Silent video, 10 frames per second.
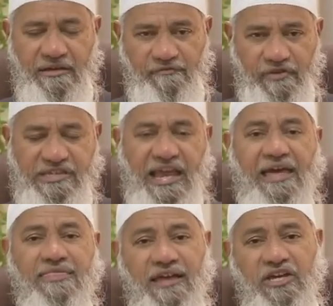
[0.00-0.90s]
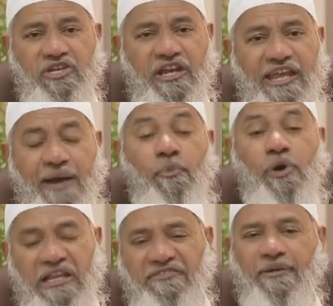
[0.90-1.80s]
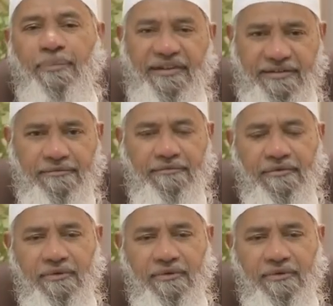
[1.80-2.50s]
which has a Sharia board is the best.